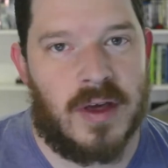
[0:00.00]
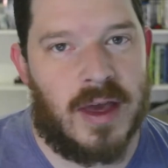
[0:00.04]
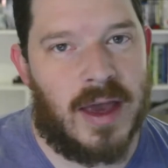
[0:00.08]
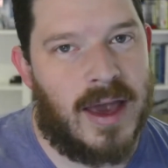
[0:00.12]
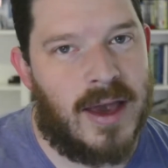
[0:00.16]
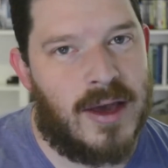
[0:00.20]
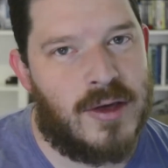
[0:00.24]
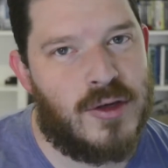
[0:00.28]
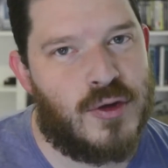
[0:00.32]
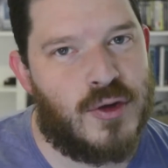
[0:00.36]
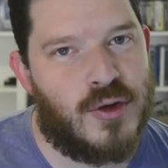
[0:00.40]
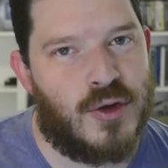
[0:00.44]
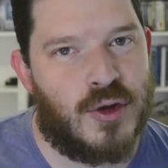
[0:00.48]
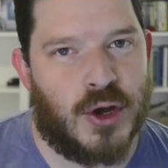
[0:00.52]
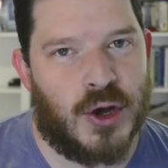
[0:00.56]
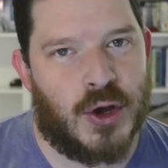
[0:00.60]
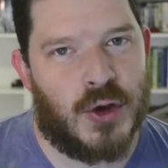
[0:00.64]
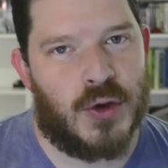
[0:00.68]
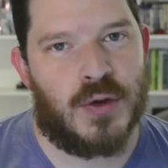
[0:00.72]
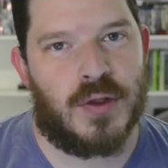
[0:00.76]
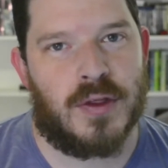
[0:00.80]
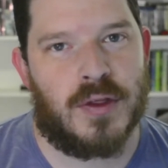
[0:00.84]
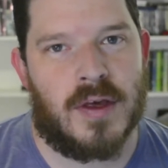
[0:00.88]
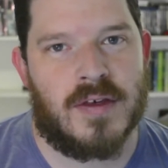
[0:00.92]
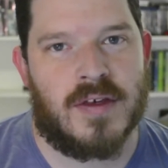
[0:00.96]
As you know,
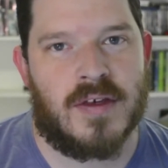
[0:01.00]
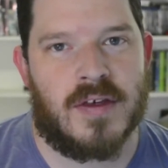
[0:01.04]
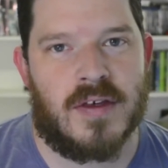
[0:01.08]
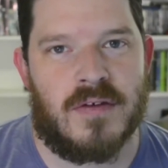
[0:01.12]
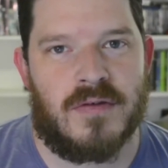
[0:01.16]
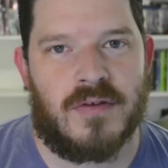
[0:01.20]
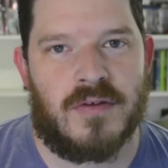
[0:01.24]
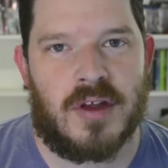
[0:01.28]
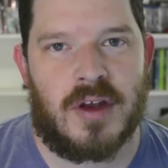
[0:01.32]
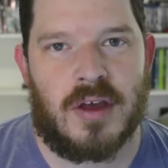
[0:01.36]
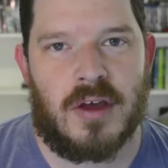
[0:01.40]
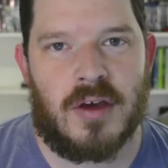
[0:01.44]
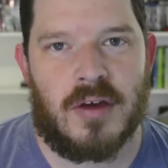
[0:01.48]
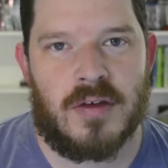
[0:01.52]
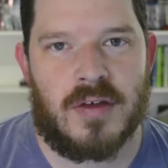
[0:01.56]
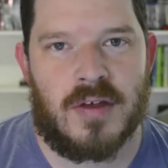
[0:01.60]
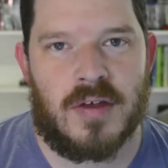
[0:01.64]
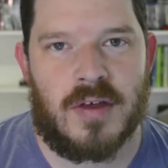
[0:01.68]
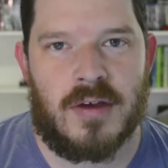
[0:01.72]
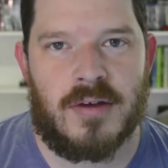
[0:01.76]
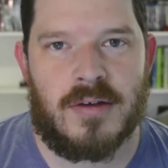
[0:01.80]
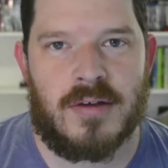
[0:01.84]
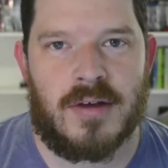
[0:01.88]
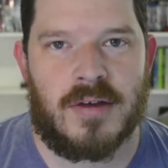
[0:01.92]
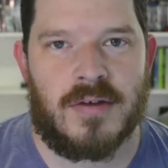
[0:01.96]
this is a video
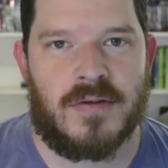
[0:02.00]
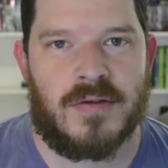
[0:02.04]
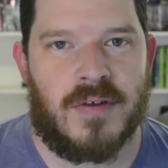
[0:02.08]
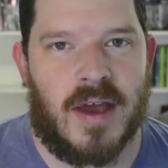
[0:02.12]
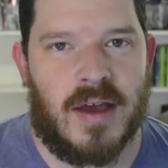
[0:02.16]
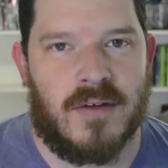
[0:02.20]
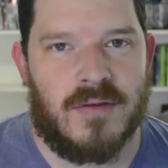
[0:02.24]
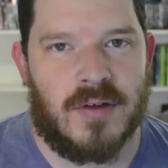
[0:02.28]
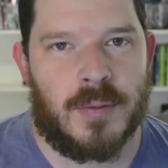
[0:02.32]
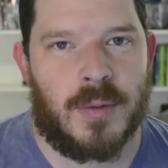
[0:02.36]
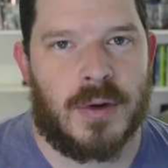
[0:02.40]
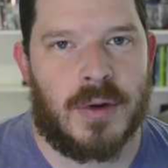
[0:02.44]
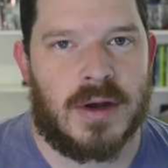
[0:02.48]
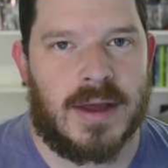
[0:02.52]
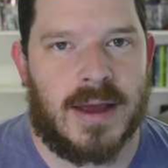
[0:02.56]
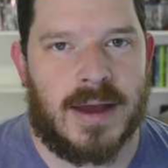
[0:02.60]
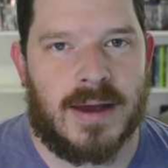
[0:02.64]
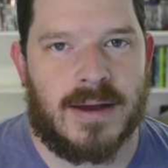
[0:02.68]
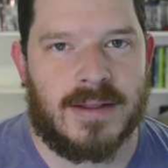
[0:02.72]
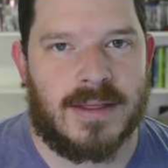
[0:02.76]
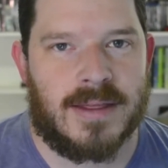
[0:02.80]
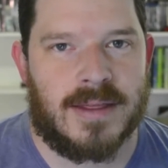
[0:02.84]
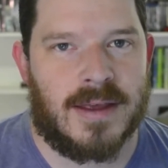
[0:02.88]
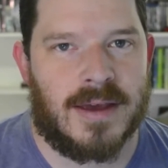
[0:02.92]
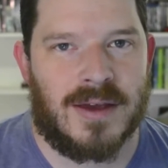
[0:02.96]
series for everybody
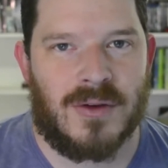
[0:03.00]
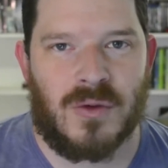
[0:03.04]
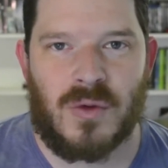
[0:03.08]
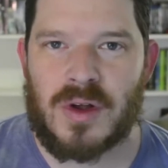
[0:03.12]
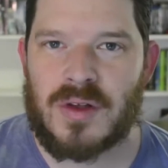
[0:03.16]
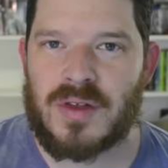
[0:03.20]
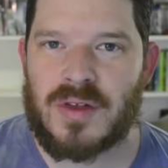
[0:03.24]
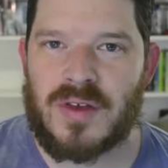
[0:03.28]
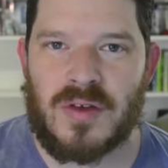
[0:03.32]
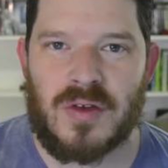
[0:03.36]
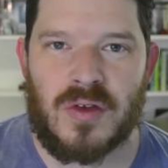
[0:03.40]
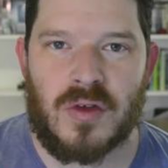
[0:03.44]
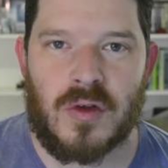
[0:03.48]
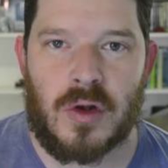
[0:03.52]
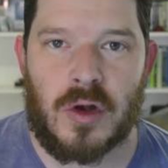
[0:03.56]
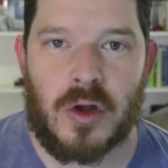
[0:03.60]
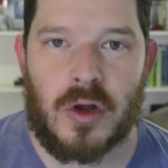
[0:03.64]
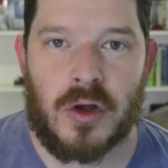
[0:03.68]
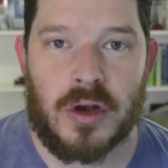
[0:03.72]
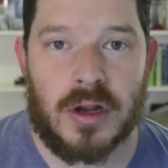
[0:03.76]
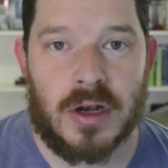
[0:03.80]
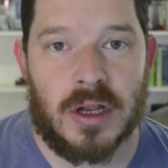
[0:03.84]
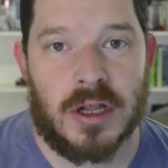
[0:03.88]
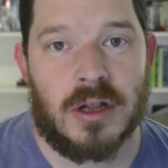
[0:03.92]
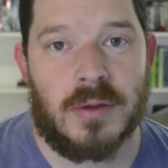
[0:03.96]
out there wanting to learn
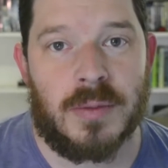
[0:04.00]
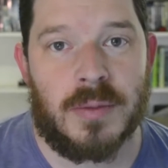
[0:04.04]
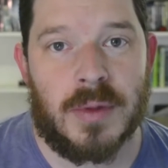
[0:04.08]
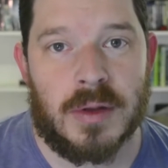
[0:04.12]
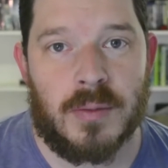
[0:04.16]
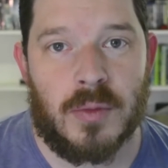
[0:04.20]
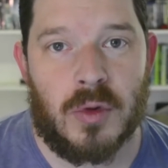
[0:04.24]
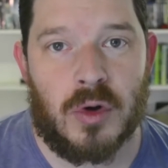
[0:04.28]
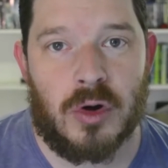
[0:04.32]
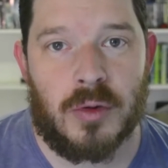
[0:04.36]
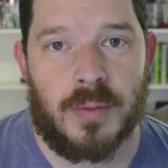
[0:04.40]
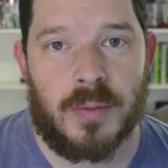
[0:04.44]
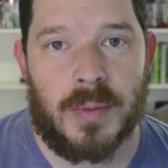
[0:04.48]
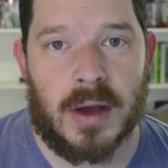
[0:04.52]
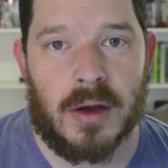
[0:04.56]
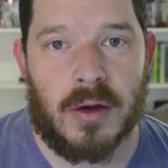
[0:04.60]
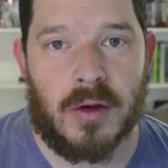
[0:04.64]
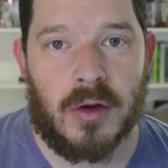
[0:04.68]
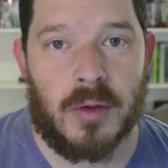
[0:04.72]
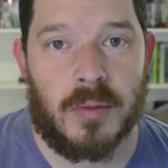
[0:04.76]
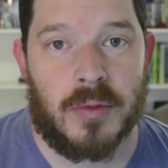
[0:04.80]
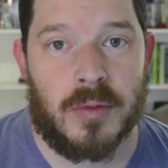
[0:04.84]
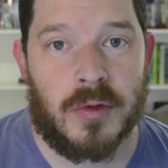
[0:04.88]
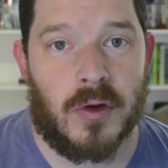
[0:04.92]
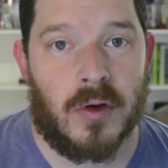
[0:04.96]
a little bit more about
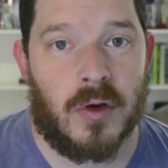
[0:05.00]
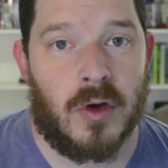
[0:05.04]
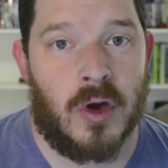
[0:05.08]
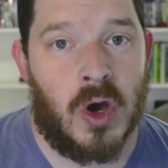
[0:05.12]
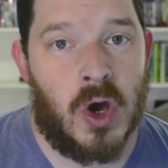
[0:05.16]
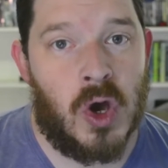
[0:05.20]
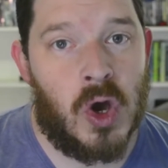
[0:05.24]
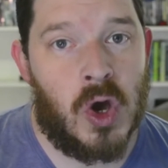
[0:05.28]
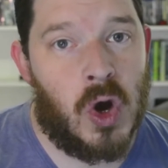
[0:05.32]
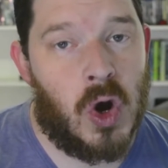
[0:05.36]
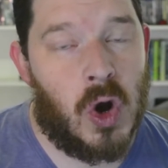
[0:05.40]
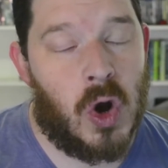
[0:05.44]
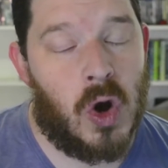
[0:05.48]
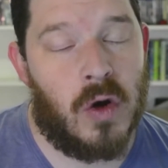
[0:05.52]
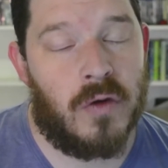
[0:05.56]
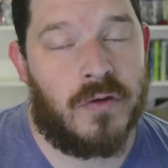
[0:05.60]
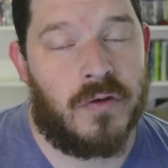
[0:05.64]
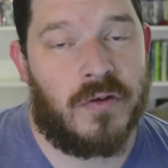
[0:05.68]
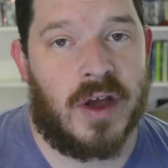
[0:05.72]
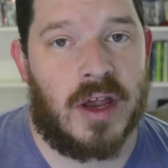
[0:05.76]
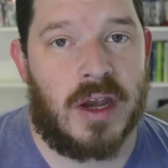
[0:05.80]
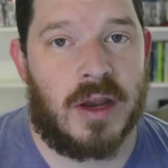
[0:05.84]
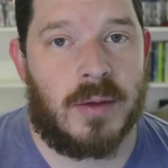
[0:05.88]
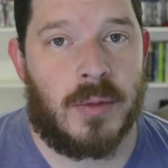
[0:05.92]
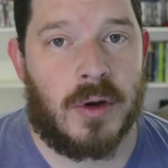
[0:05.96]
crypto, or for
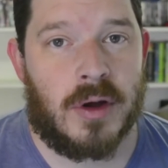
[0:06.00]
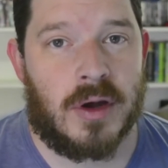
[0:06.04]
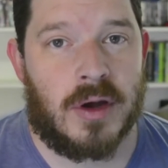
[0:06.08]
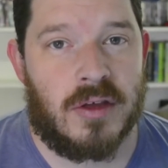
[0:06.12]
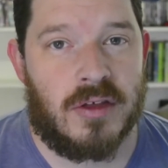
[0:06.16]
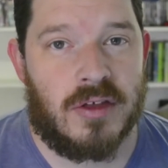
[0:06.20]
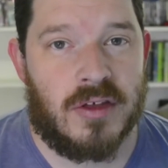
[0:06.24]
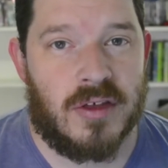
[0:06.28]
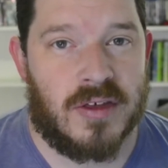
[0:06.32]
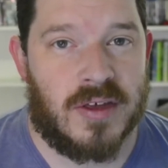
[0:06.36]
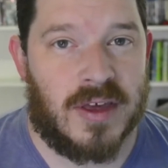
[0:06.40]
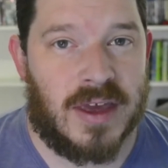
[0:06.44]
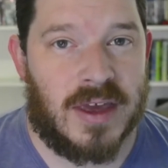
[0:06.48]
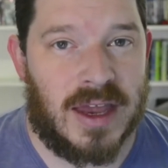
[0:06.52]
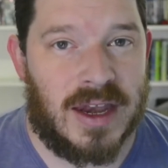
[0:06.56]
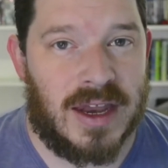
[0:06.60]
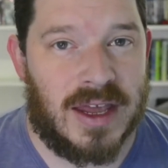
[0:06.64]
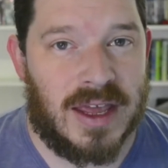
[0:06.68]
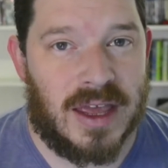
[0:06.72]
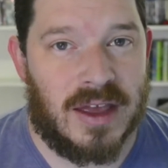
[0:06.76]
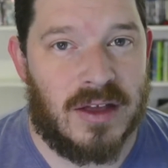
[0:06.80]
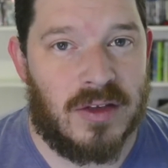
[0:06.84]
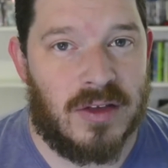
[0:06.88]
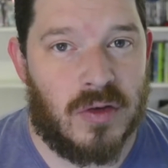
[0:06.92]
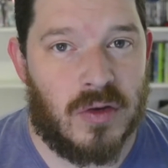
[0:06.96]
anybody just getting
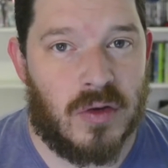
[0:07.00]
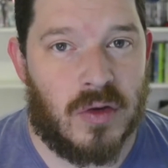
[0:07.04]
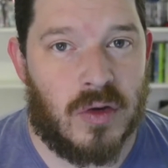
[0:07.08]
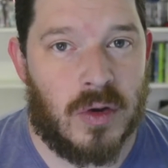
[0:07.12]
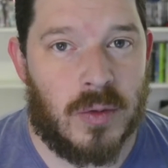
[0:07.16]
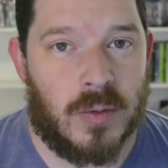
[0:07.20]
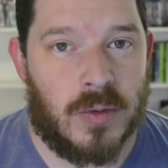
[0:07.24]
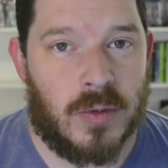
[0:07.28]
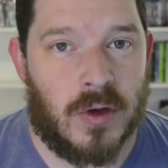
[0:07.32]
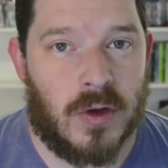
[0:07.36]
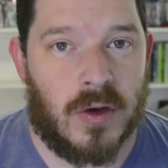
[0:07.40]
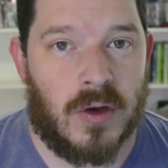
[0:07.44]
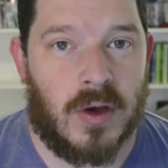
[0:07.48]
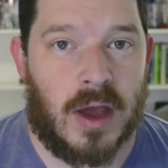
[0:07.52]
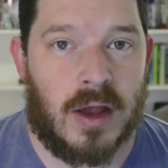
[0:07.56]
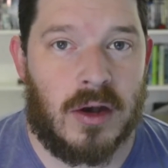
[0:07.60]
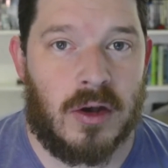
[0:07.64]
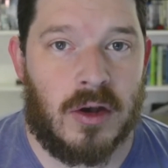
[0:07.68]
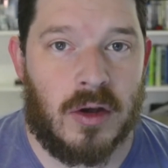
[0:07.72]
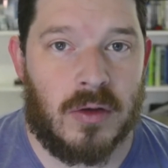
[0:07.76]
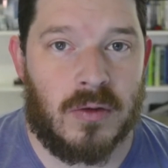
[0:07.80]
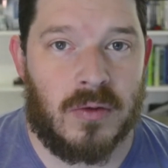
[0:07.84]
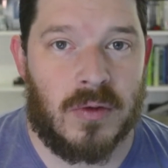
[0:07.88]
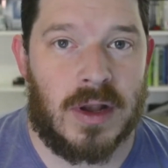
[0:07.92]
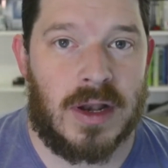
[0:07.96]
into crypto and
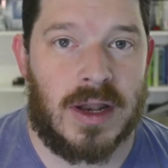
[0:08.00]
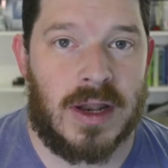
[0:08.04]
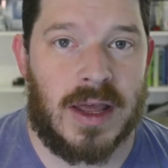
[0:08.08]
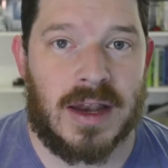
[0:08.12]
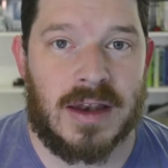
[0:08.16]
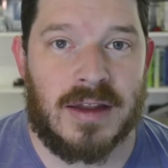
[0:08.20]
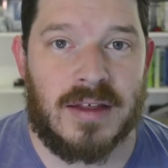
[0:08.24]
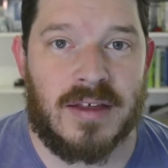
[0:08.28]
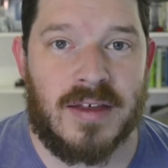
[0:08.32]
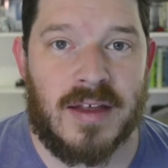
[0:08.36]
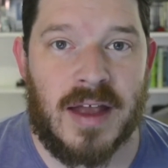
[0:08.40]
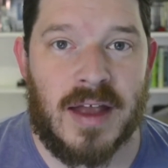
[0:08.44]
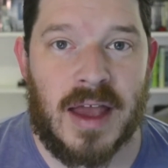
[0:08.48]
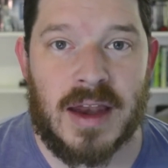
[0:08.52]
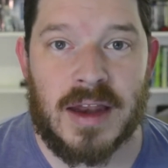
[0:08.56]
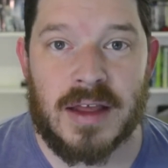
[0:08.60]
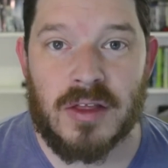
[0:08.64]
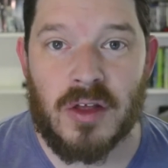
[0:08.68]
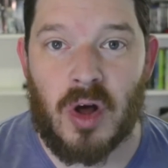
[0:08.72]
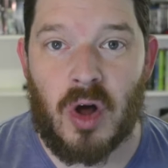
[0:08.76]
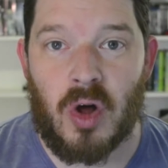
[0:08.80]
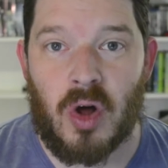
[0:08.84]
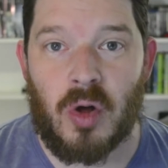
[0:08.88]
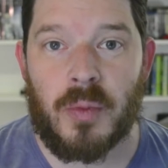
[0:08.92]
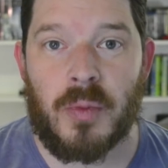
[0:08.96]
not really understanding the
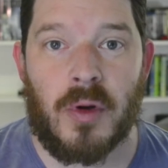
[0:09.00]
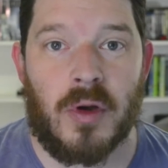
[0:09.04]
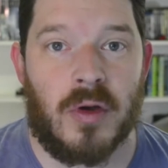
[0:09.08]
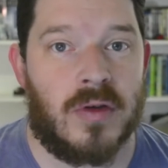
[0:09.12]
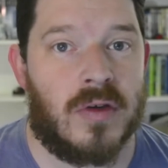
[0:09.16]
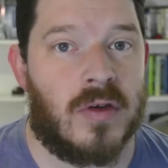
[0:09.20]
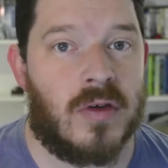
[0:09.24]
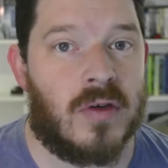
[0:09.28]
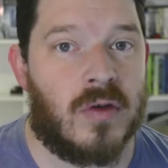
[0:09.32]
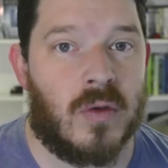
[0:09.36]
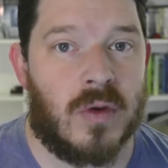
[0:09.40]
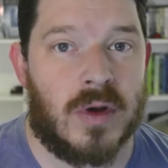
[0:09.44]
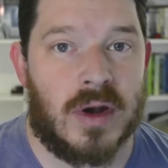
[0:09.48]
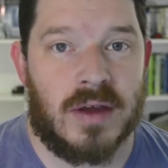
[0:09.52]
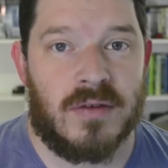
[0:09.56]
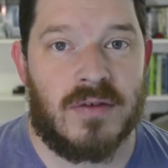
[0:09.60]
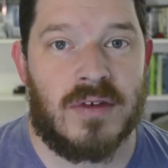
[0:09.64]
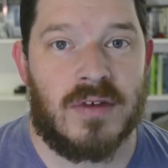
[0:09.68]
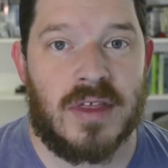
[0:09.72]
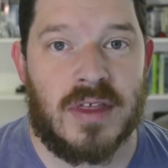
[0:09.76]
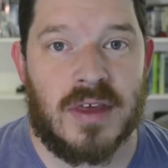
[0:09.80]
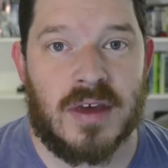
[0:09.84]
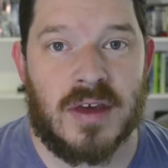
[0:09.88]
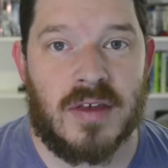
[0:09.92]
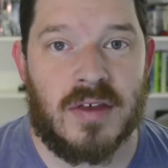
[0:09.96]
whole process or what
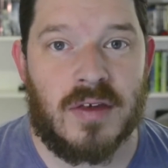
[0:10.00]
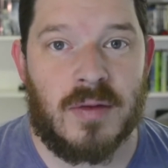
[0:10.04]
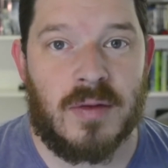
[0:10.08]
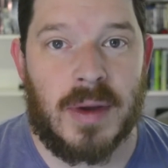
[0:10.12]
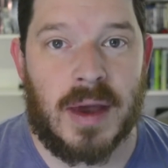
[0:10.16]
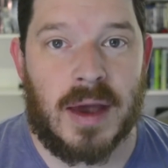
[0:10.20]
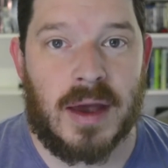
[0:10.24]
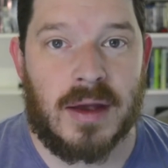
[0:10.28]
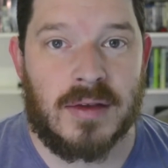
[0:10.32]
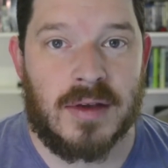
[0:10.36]
everything is about.